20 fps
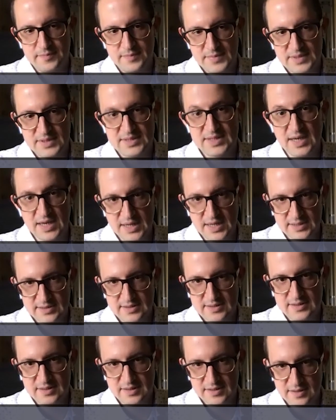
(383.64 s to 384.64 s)

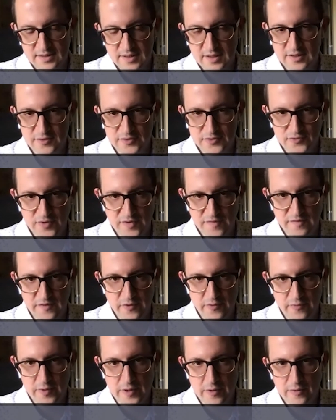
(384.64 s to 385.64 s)
SaaS as an industry very
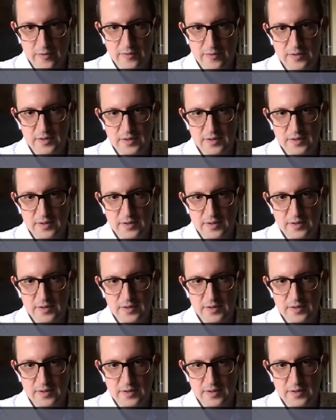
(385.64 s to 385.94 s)
well.